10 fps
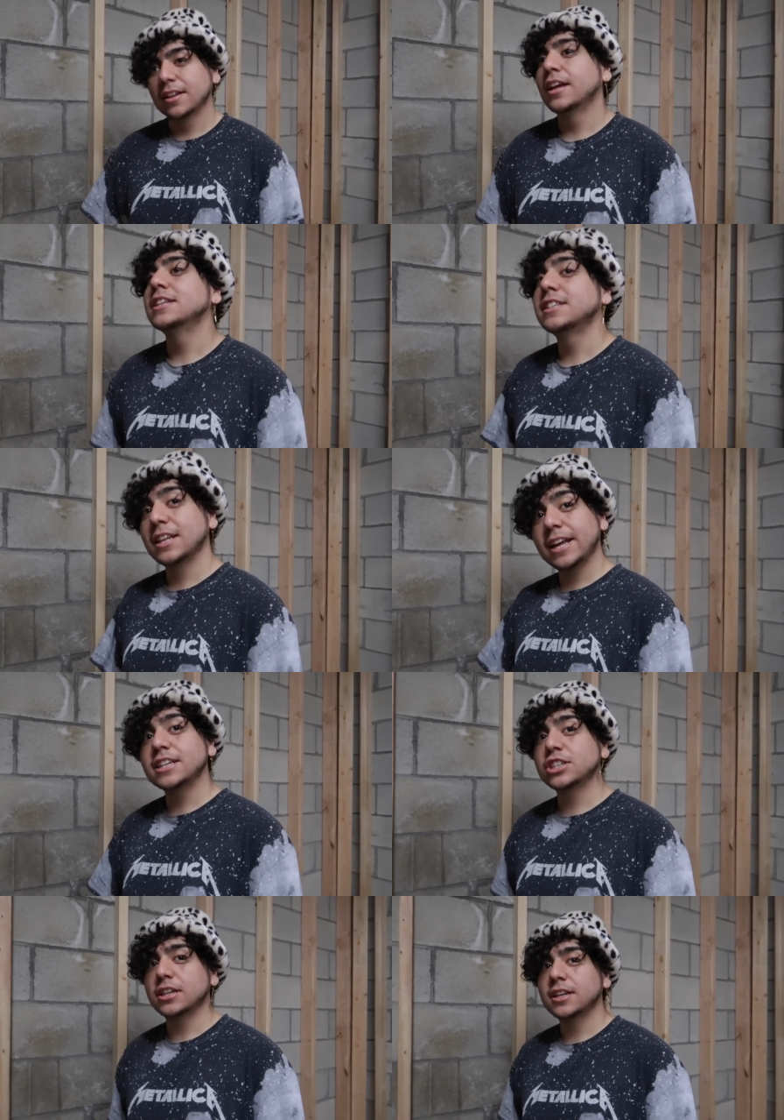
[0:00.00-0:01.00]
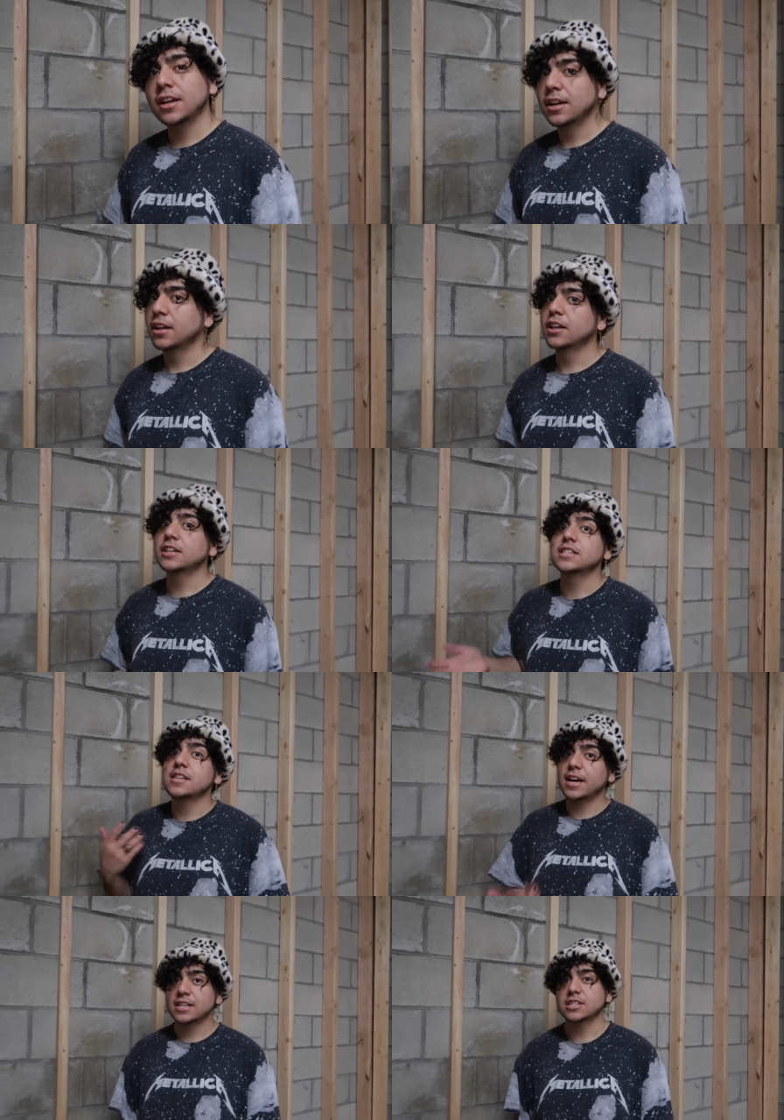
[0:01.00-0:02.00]
insulation looks
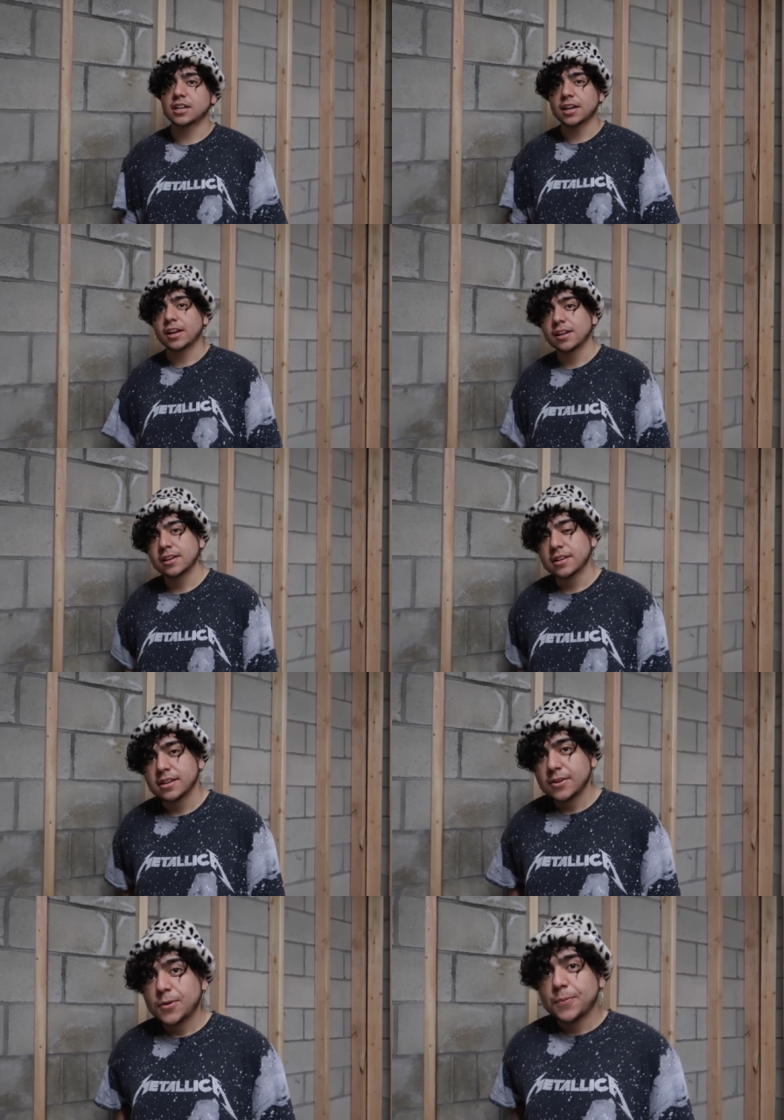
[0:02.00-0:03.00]
nicer. Did